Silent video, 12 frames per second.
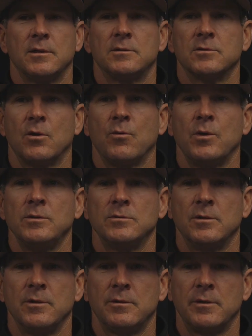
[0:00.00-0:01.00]
That's
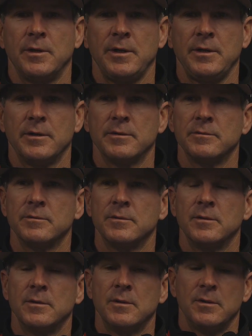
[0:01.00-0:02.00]
always a good thing.
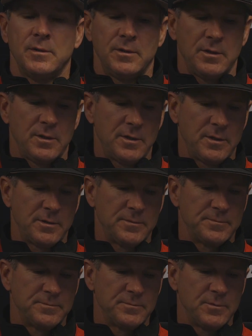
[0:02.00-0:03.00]
And
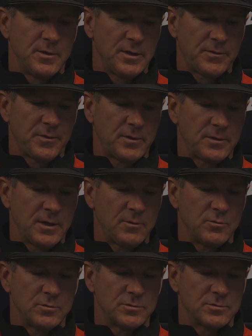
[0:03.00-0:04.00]
you know, I thought
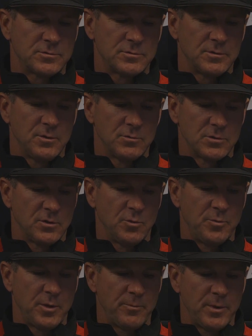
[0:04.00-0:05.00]
that was a
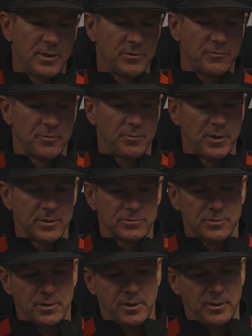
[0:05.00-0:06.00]
little bit better from
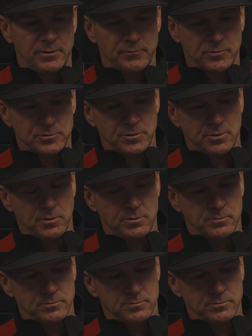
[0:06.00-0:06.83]
yesterday, for sure.